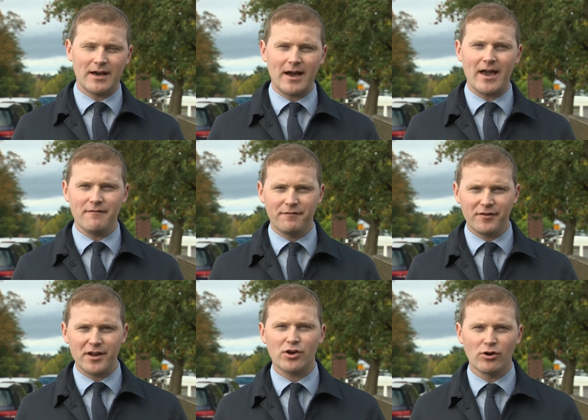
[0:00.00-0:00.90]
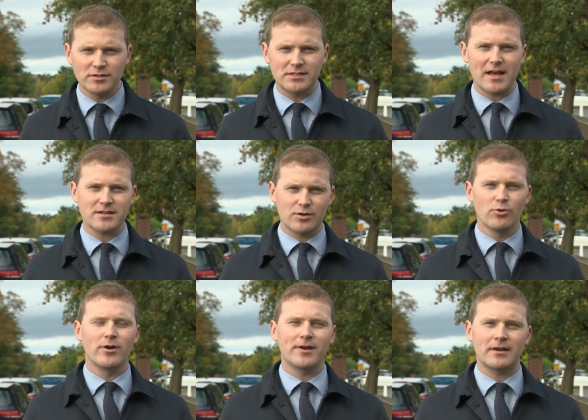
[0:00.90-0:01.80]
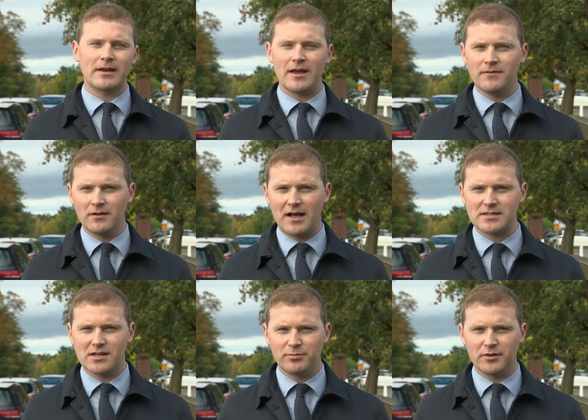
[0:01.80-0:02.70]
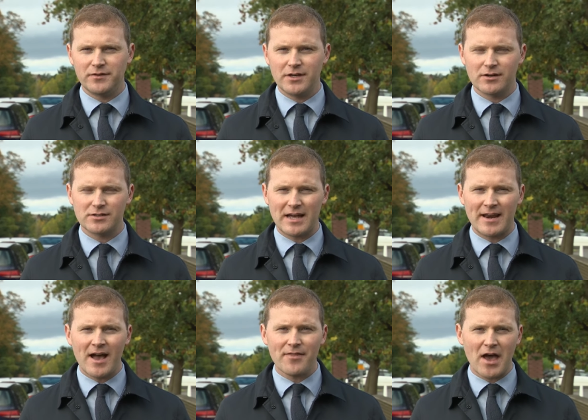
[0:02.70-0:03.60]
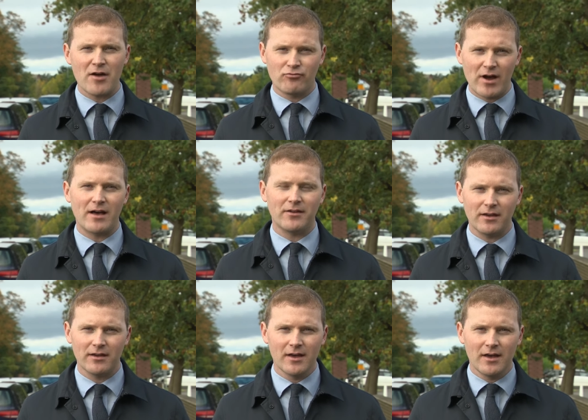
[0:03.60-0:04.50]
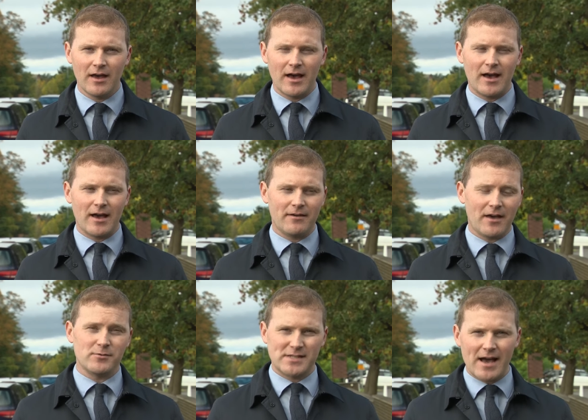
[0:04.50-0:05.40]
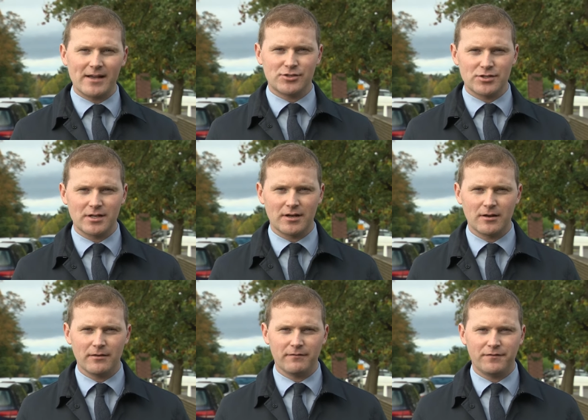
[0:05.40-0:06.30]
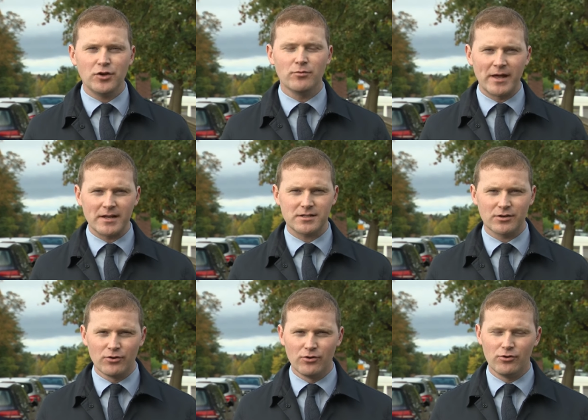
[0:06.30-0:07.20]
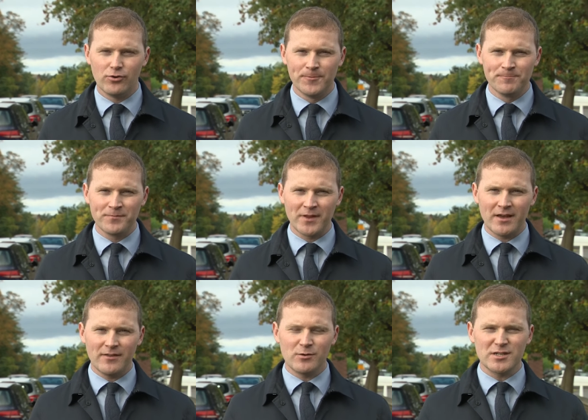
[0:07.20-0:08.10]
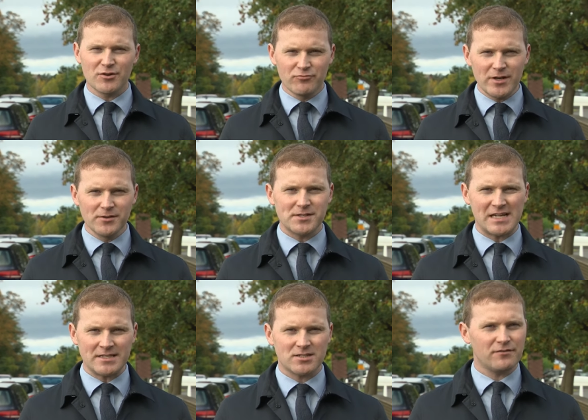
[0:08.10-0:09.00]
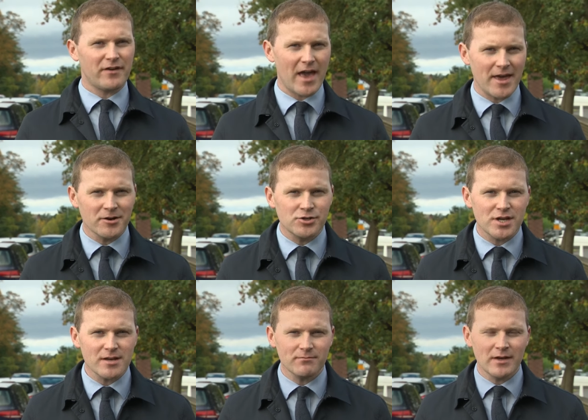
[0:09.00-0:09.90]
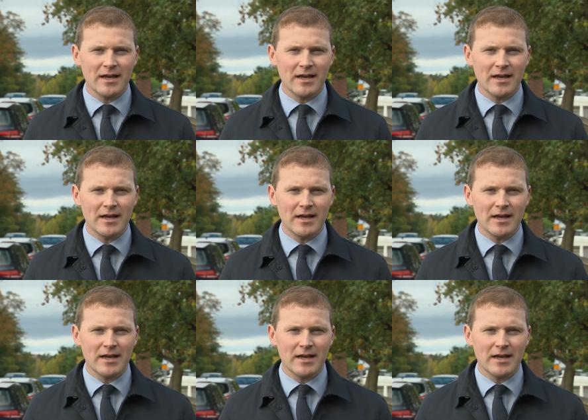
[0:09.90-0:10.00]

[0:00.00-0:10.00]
at uh, every contest going in the last couple of years. And at that rally uh, that I was at just a few minutes ago, there was a real sense of energy